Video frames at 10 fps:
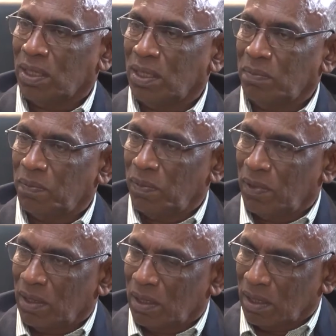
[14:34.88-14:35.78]
really
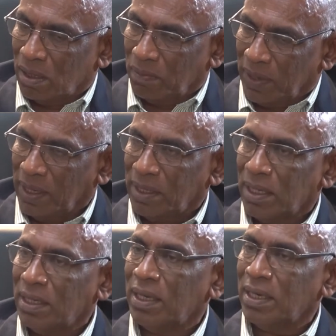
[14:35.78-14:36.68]

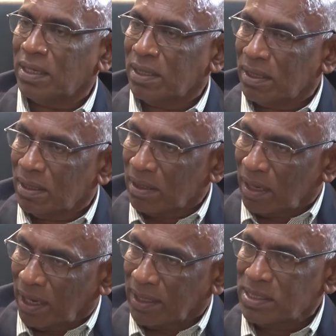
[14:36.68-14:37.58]
maintain that
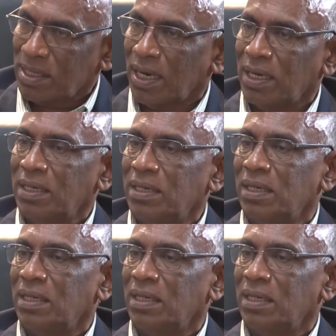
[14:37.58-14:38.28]
high standard